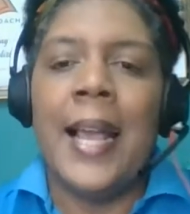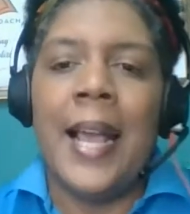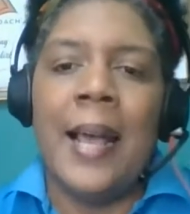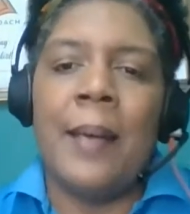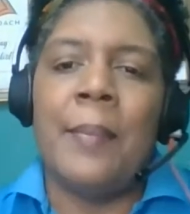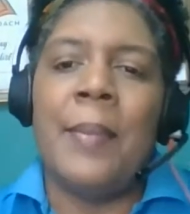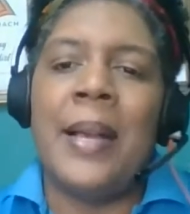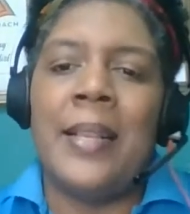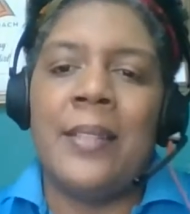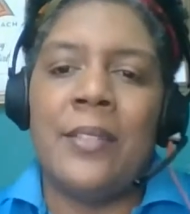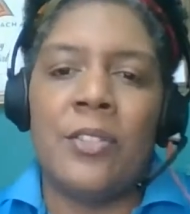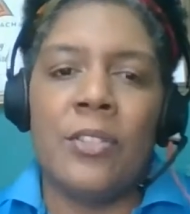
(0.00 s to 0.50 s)

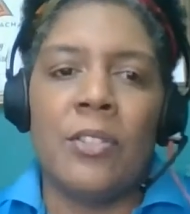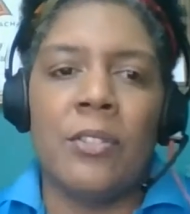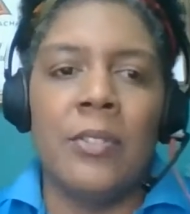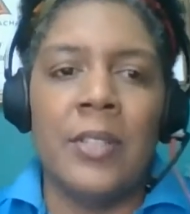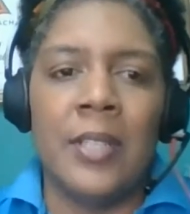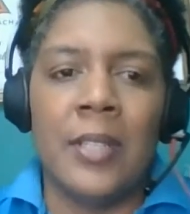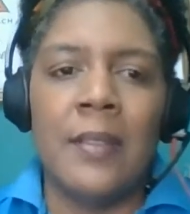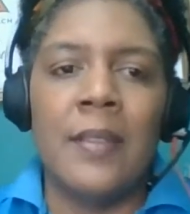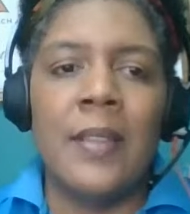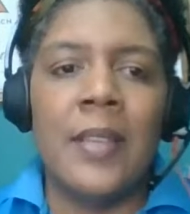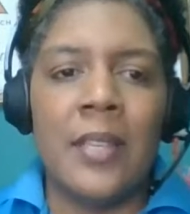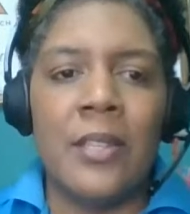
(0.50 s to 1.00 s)
I'm
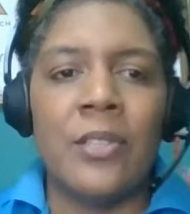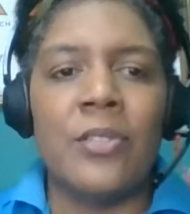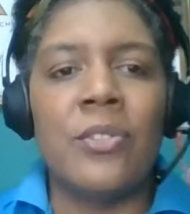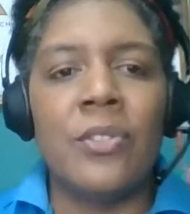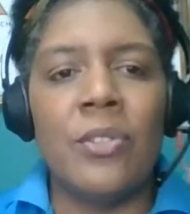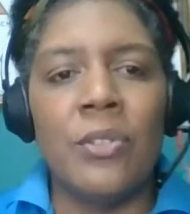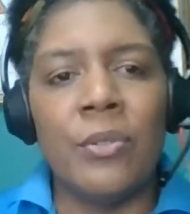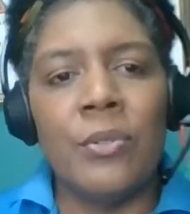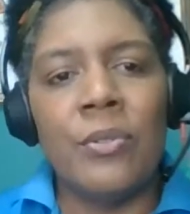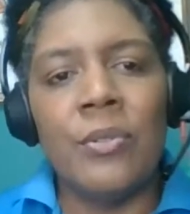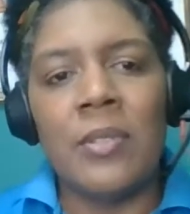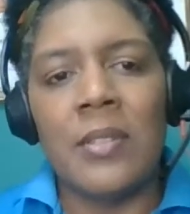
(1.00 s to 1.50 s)
answering the
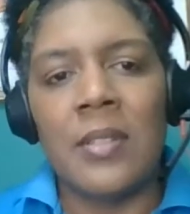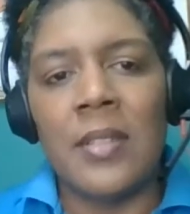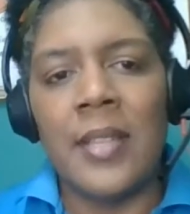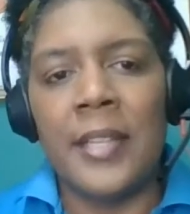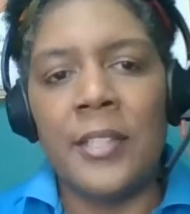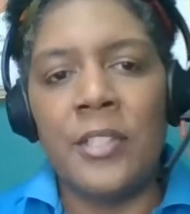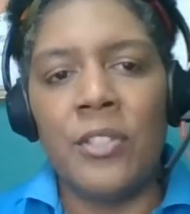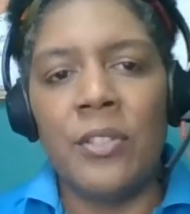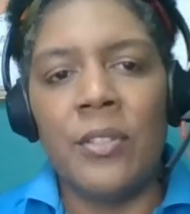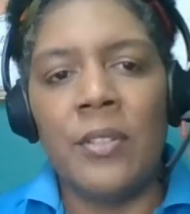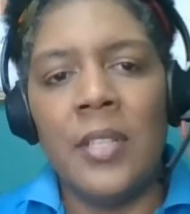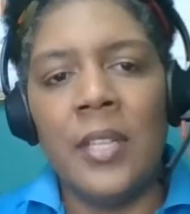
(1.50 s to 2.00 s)
issues
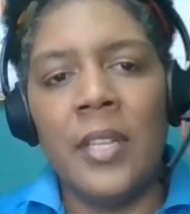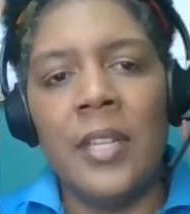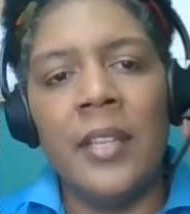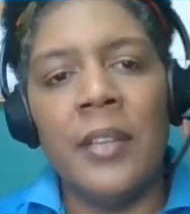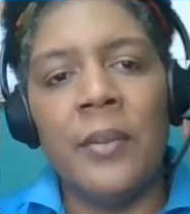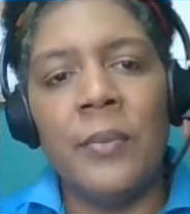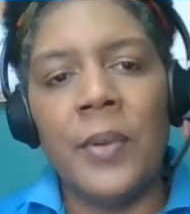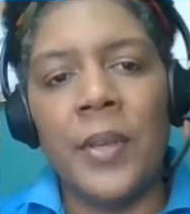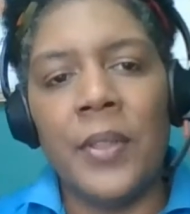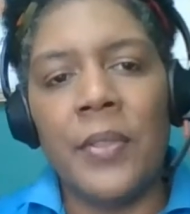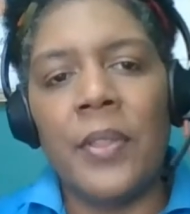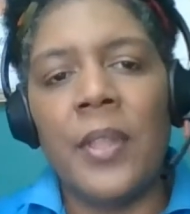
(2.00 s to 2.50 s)
that you're
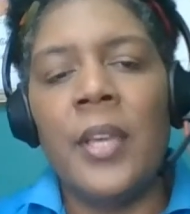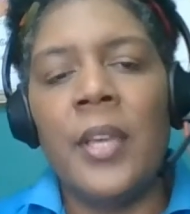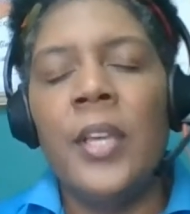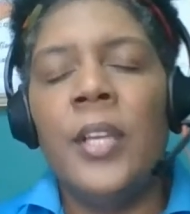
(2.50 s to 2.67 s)
dealing with.